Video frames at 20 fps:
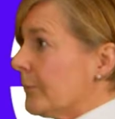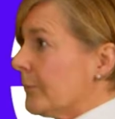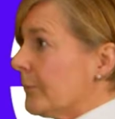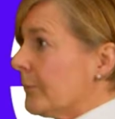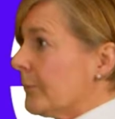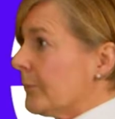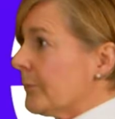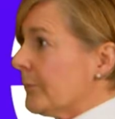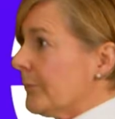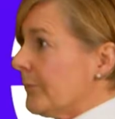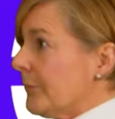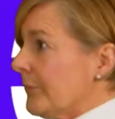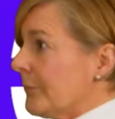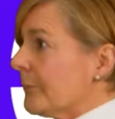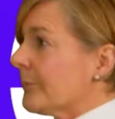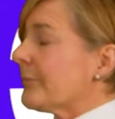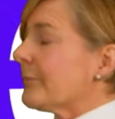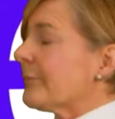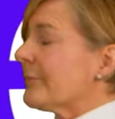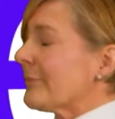
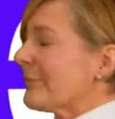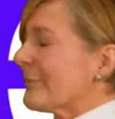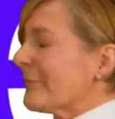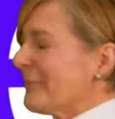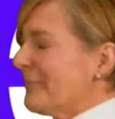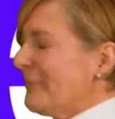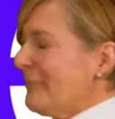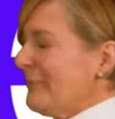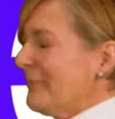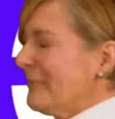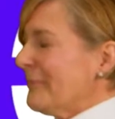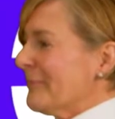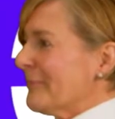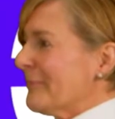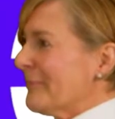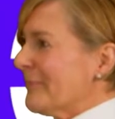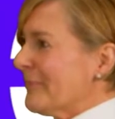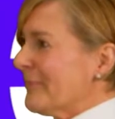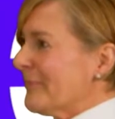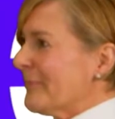
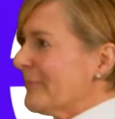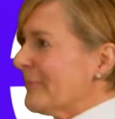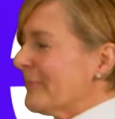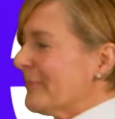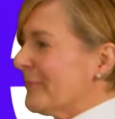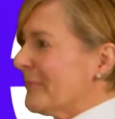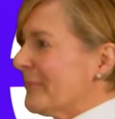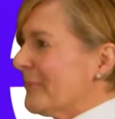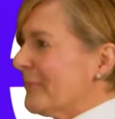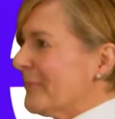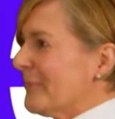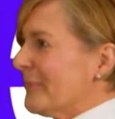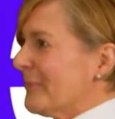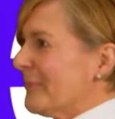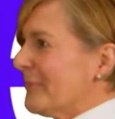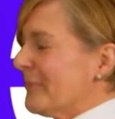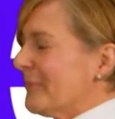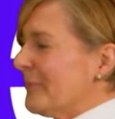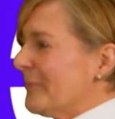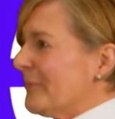
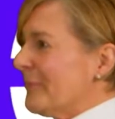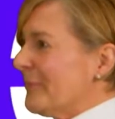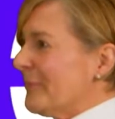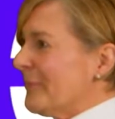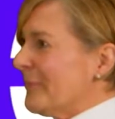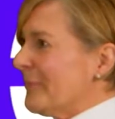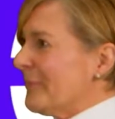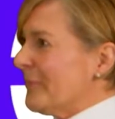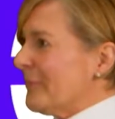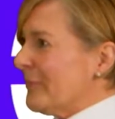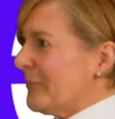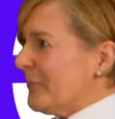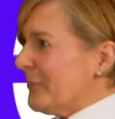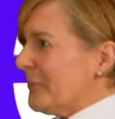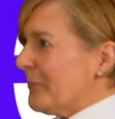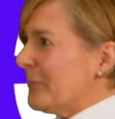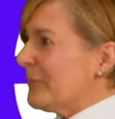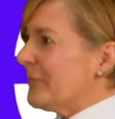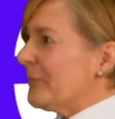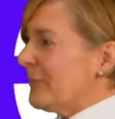
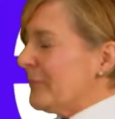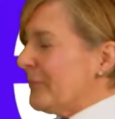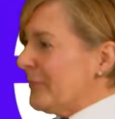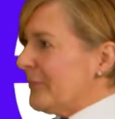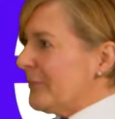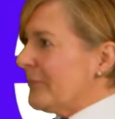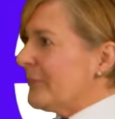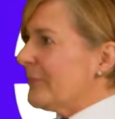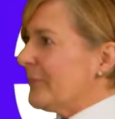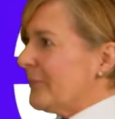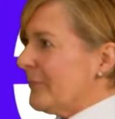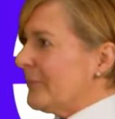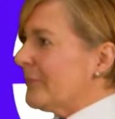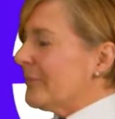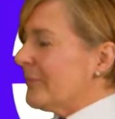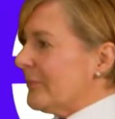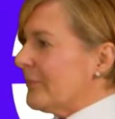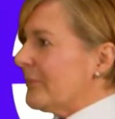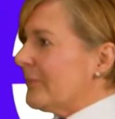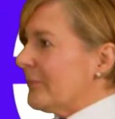
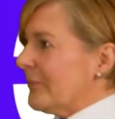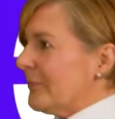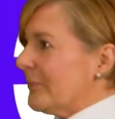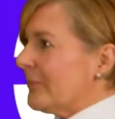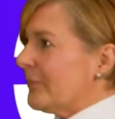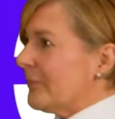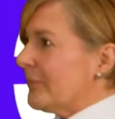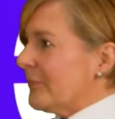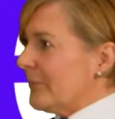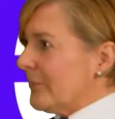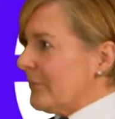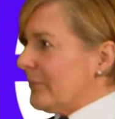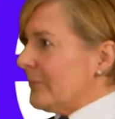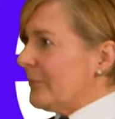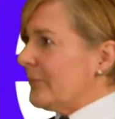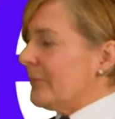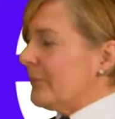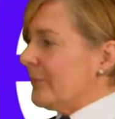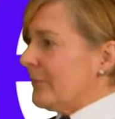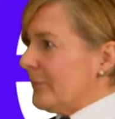
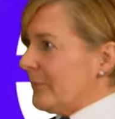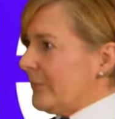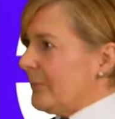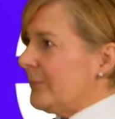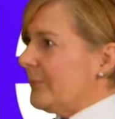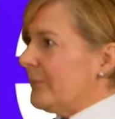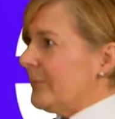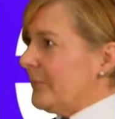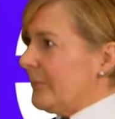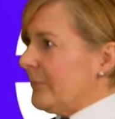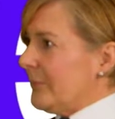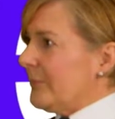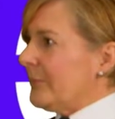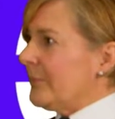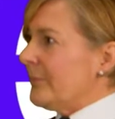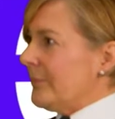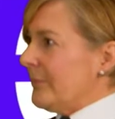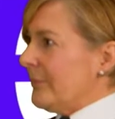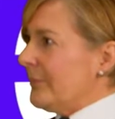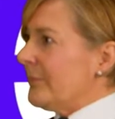
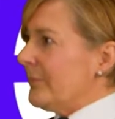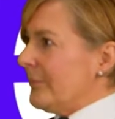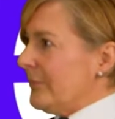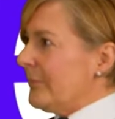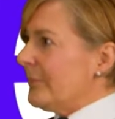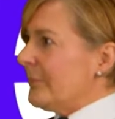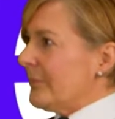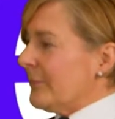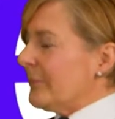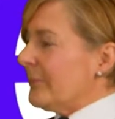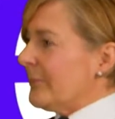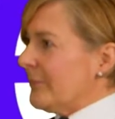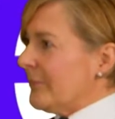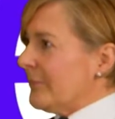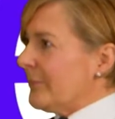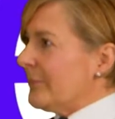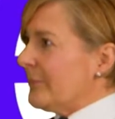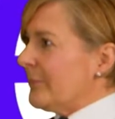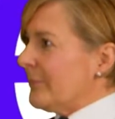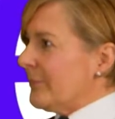(silent)